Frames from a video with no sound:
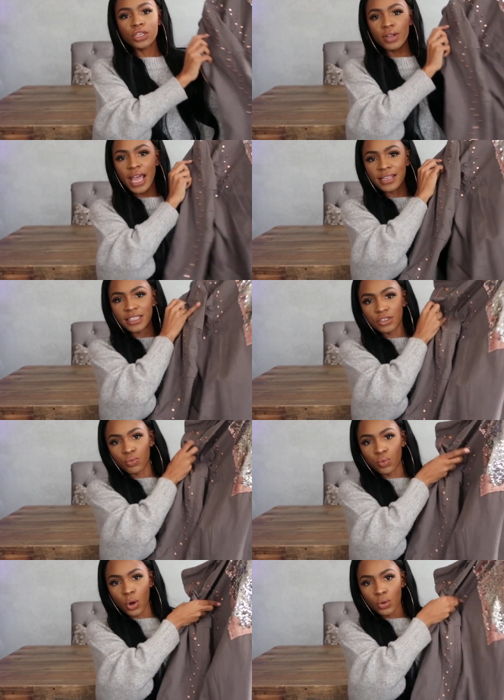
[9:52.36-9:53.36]
cute. It has this
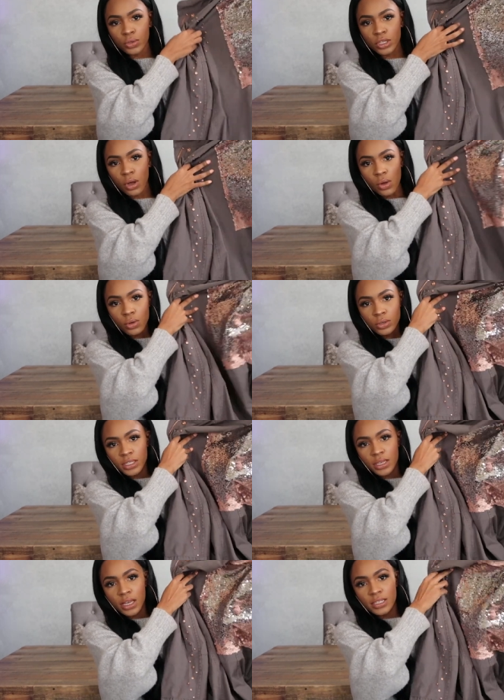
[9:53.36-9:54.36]
rose
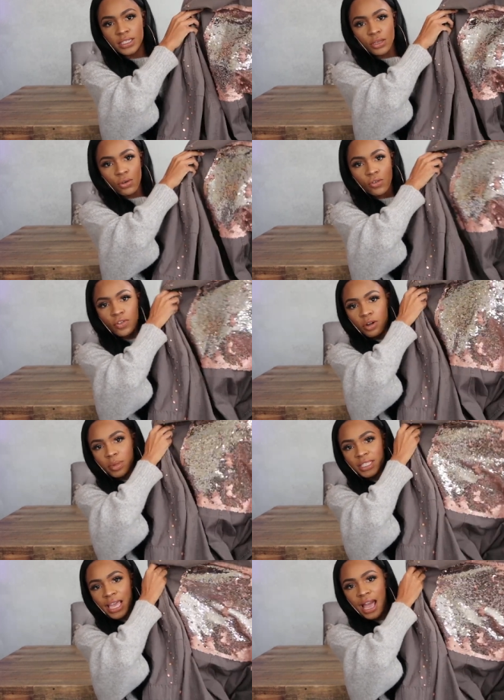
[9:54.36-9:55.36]
gold, silver,
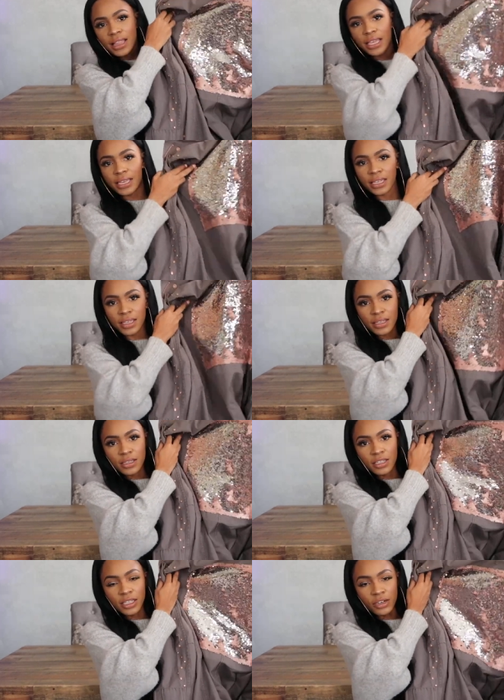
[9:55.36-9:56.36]
metallic
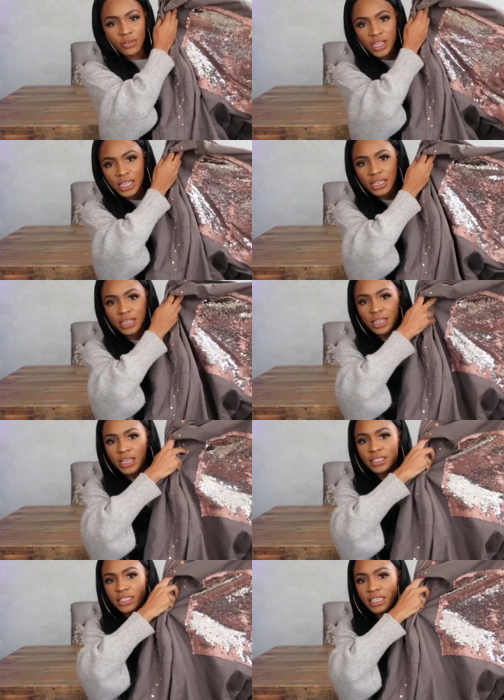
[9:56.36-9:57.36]
glittery
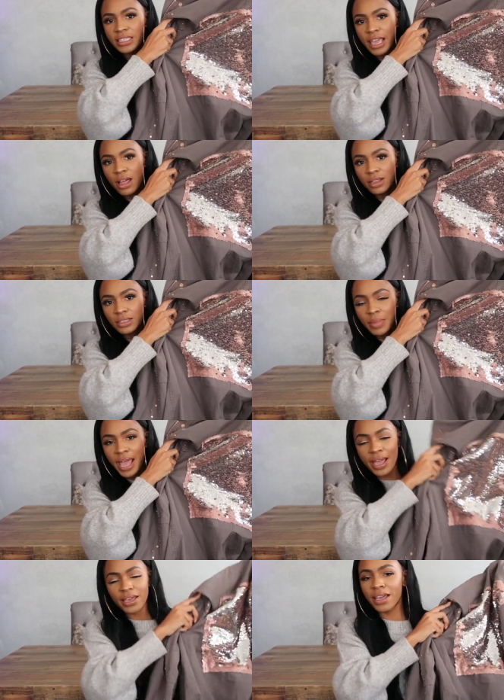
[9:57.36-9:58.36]
detail on the
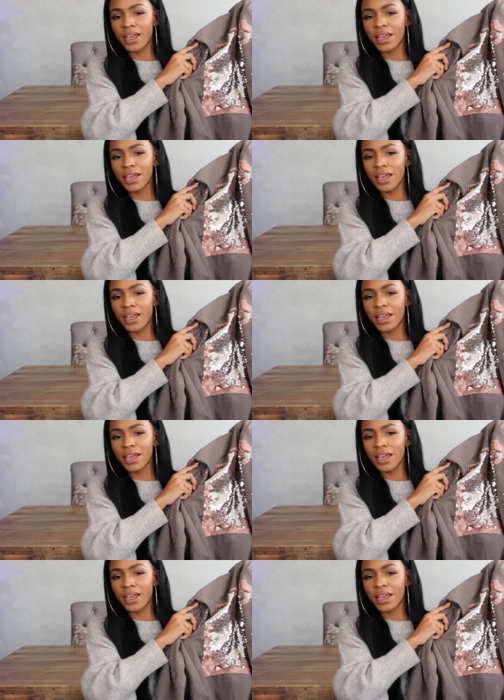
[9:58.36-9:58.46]
back.